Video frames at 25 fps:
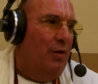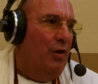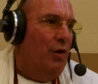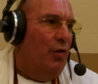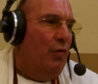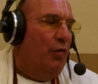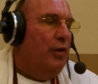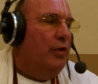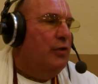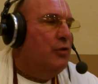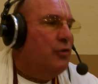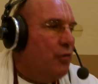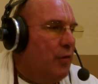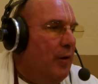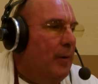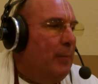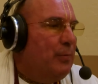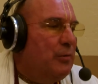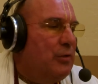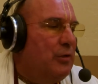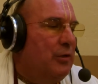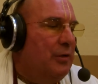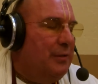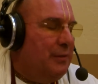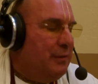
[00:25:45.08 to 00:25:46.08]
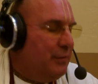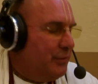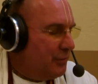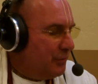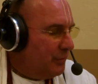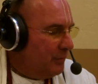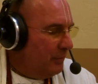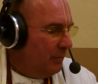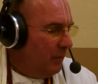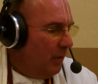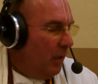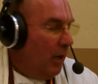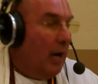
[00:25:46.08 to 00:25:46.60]
The scriptures
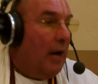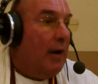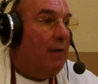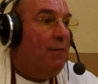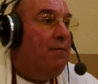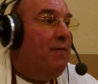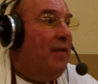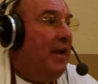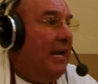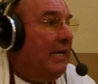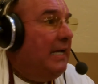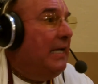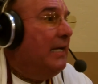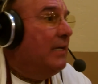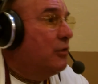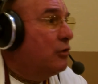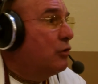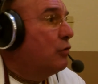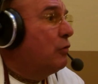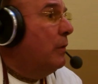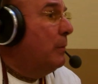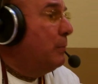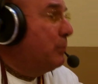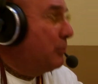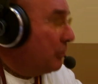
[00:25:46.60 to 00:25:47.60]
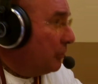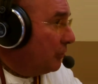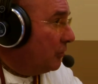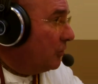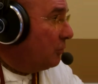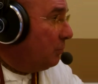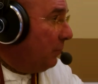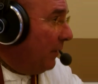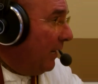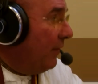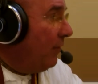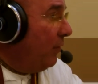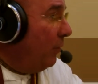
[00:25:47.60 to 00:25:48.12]
are Vedic scriptures,
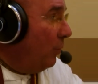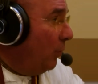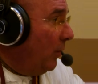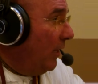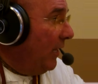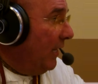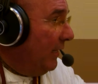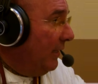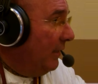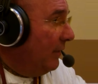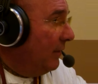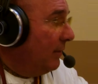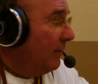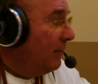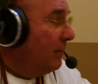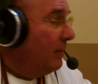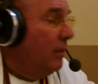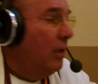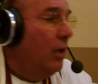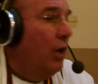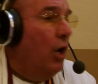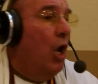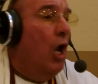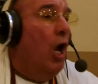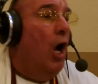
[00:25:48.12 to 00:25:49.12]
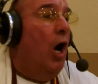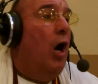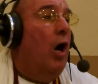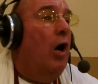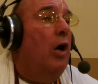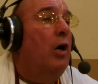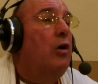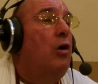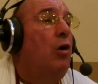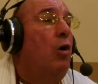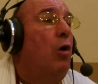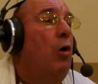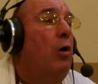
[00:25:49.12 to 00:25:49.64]
by the way, are
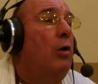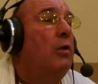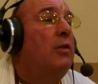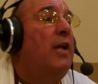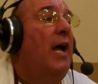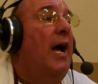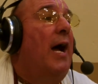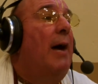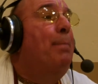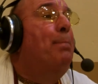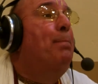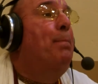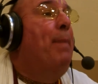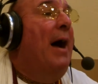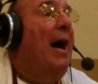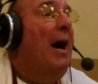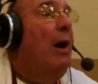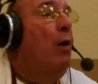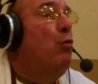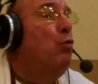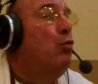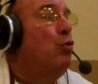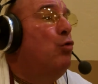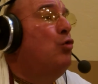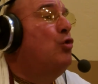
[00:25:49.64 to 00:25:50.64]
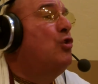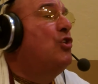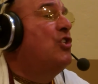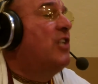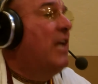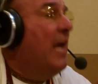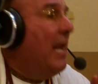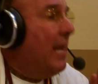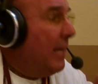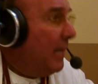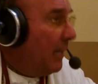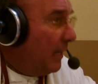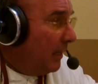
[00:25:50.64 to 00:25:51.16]
called
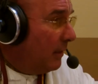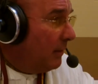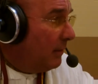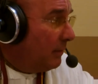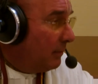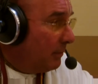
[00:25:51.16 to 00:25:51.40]
apaurusheya.